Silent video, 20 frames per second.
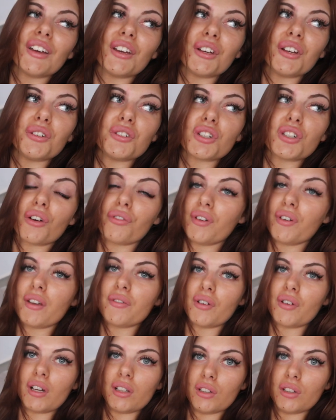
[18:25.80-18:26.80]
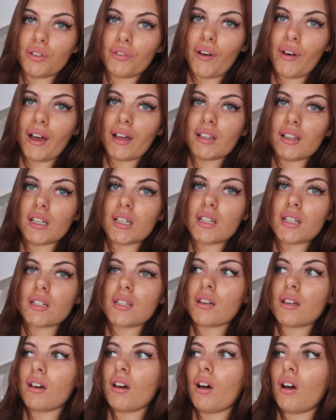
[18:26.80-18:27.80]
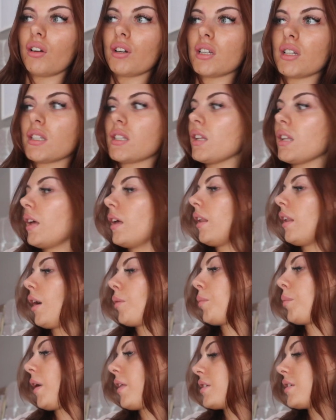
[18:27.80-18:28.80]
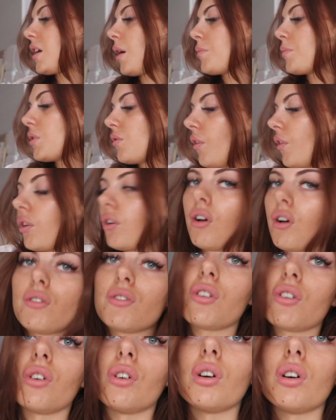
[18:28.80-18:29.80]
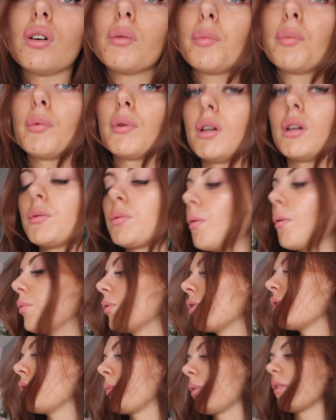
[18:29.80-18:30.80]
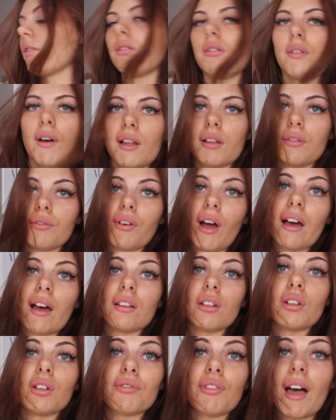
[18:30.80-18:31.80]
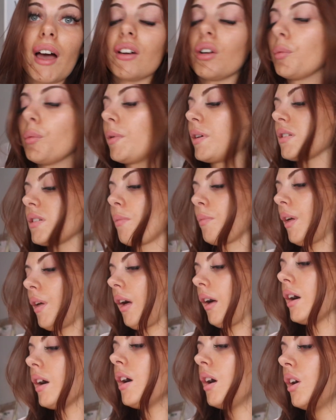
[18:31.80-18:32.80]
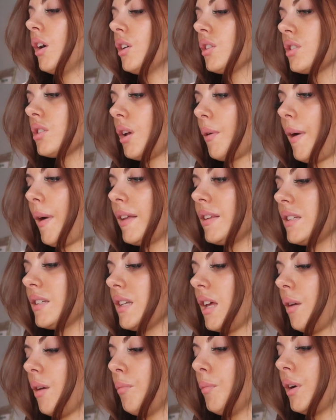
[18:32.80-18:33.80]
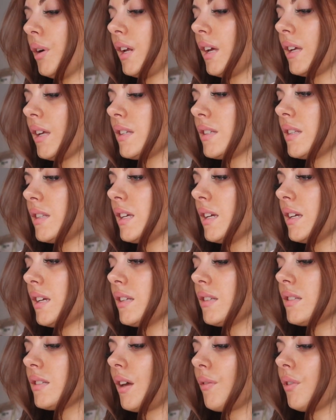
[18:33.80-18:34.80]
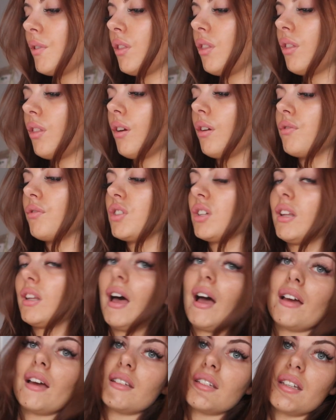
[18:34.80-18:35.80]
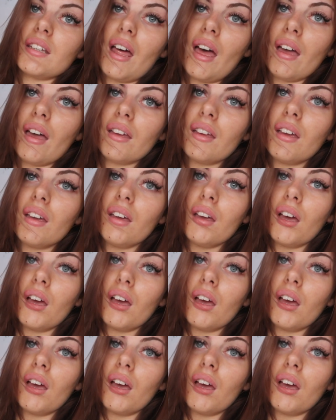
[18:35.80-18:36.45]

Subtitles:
who's your favorite at Love Island. Honestly, like, by the time this vlog goes up, it's probably gonna be the Love Island final because I'm not so editing. But it is the 7th of July today.